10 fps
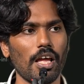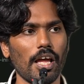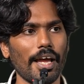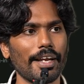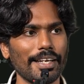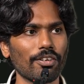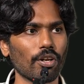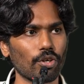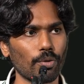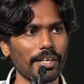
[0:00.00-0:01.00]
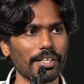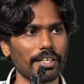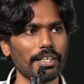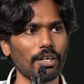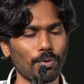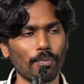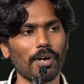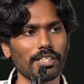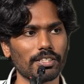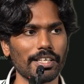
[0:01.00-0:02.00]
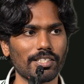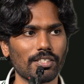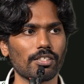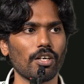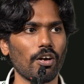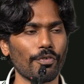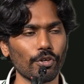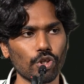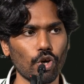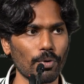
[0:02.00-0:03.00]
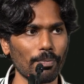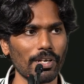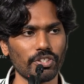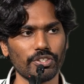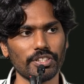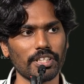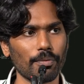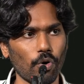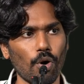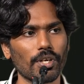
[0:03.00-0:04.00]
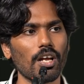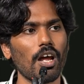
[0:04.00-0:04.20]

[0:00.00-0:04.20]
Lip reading: And it will automatically optimize its few short optimizations and prompt